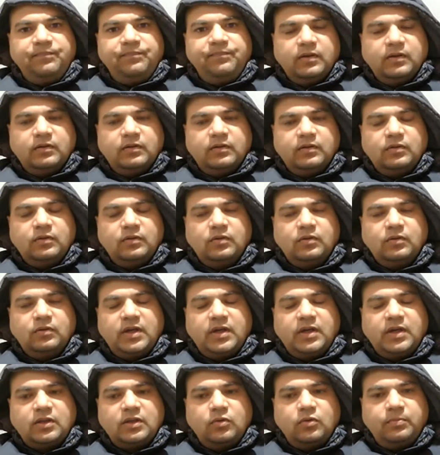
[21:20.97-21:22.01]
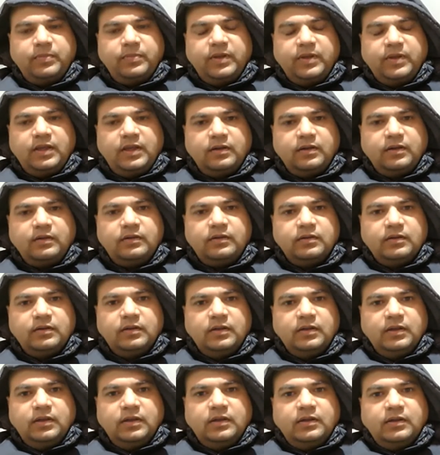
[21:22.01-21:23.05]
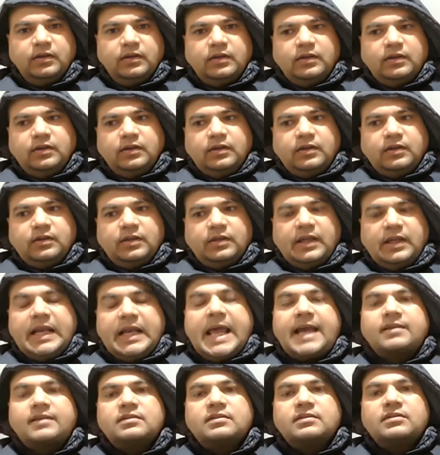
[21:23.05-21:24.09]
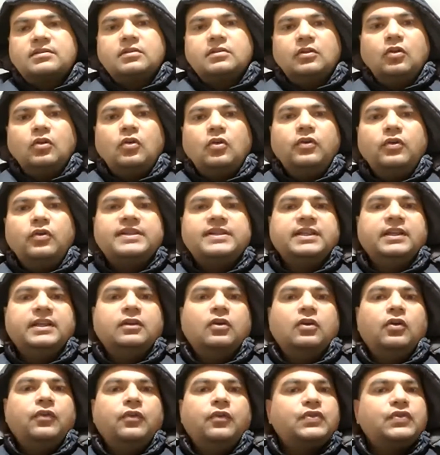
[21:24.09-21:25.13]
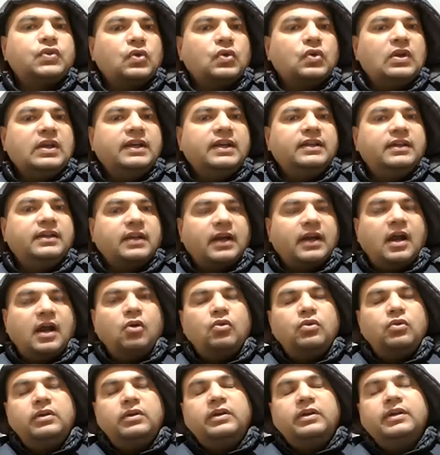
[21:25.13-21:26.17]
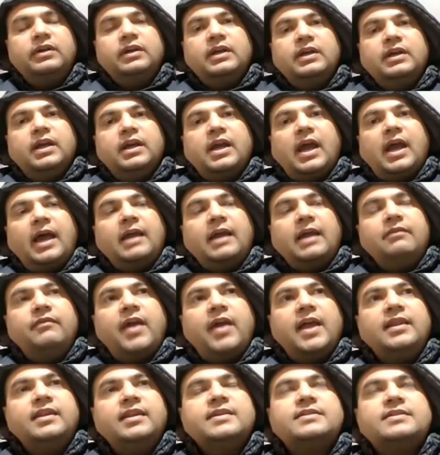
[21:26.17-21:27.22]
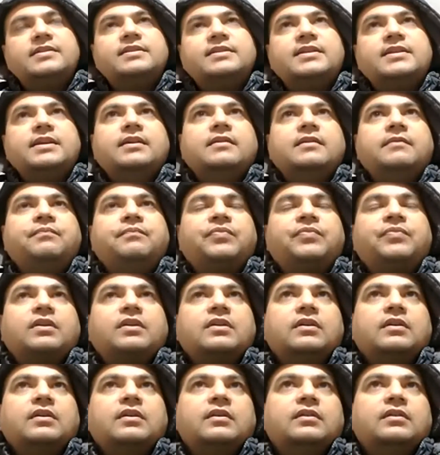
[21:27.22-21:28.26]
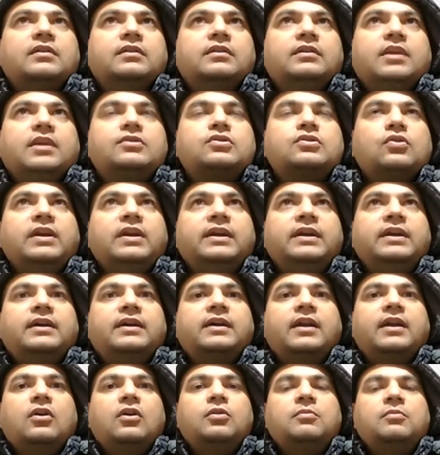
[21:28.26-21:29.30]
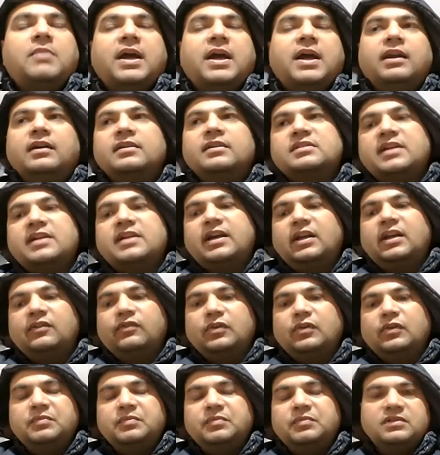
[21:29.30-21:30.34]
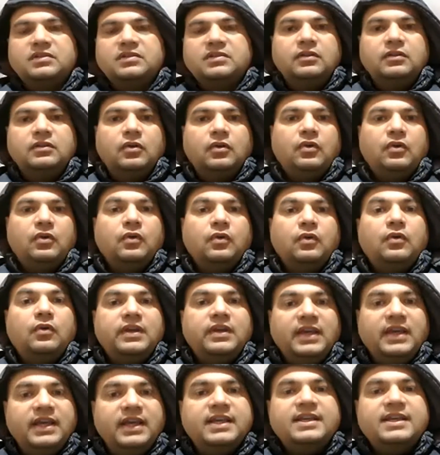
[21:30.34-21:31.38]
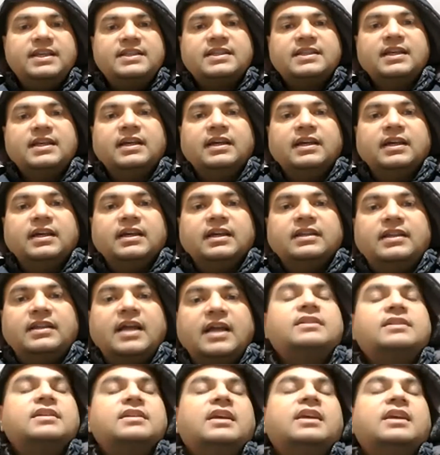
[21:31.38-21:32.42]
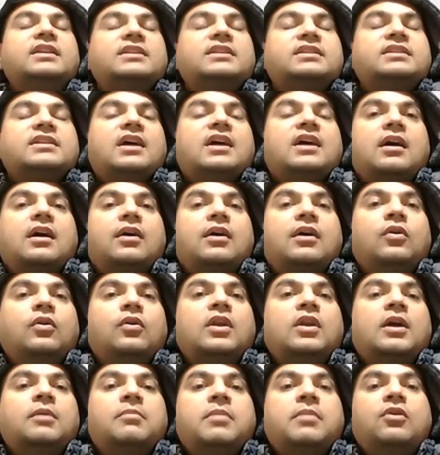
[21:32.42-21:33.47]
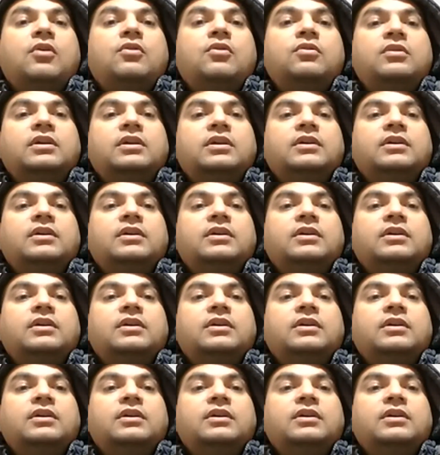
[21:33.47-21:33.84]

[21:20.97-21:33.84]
no other opinion. The next law is the law of solid ground. And when they say the solid ground, my understanding from this law is that it's all about